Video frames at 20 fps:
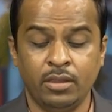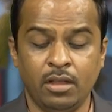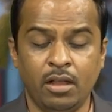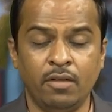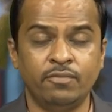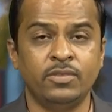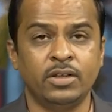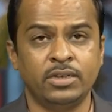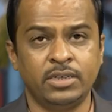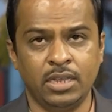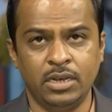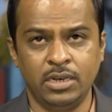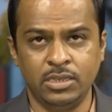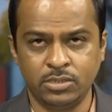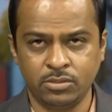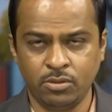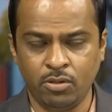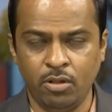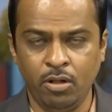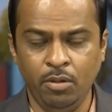of the
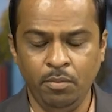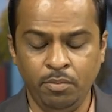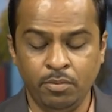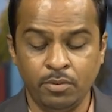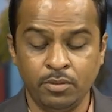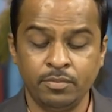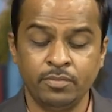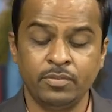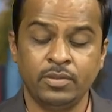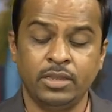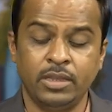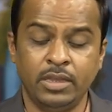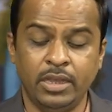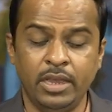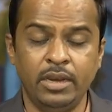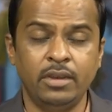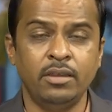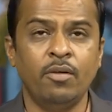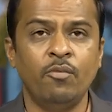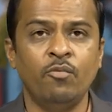telescope
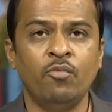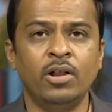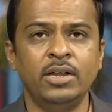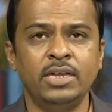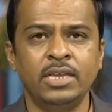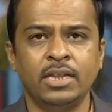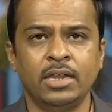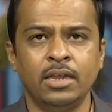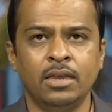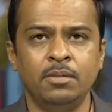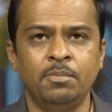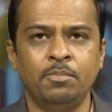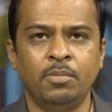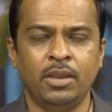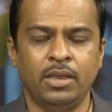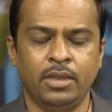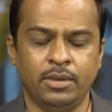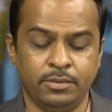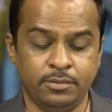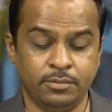in a vertical
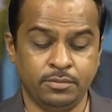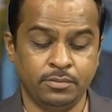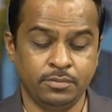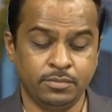plane.